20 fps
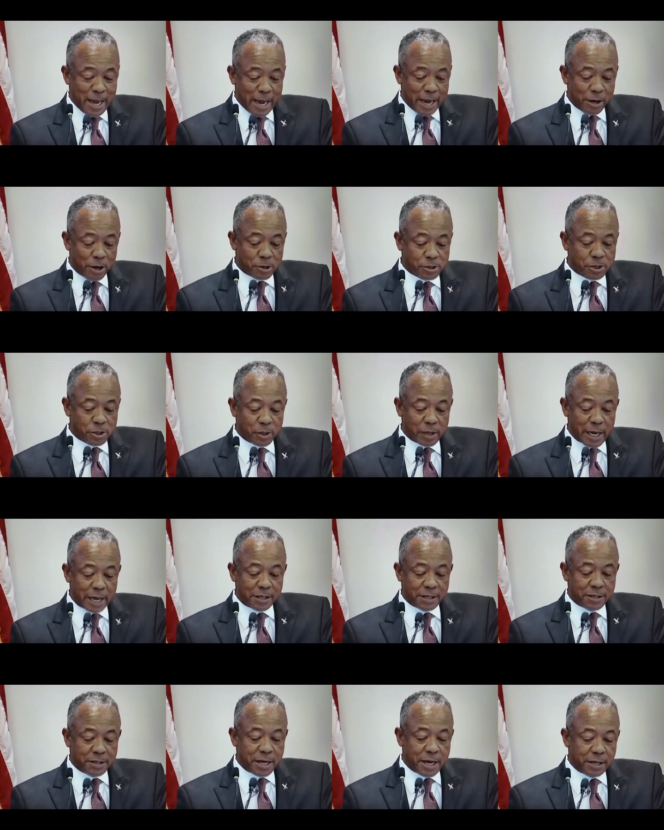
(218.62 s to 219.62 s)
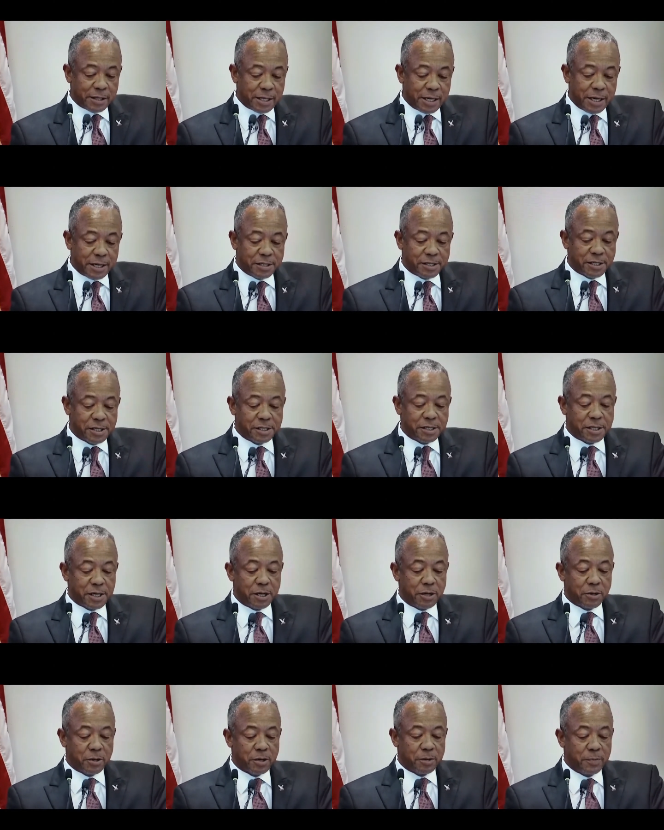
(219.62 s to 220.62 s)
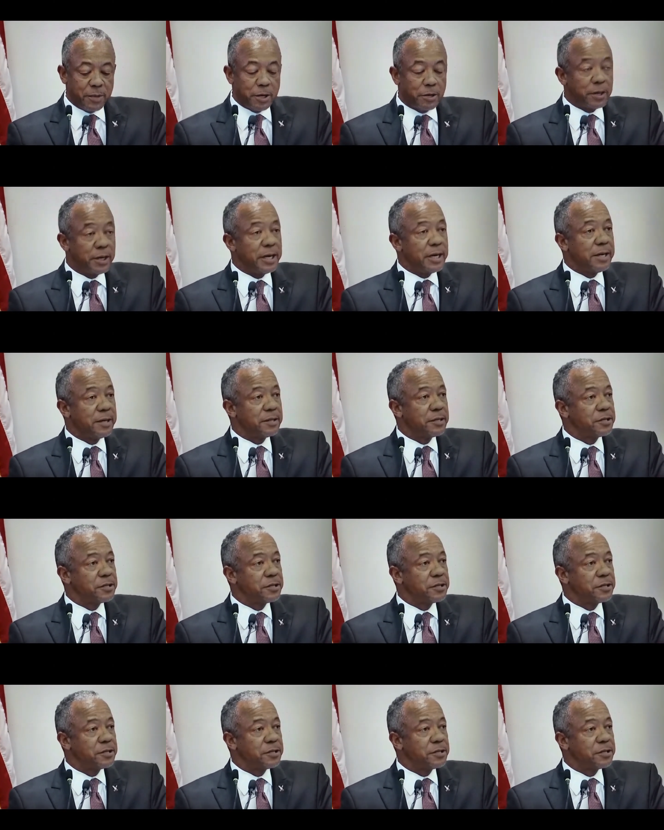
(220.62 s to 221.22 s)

I'd also like to thank the NCCU community,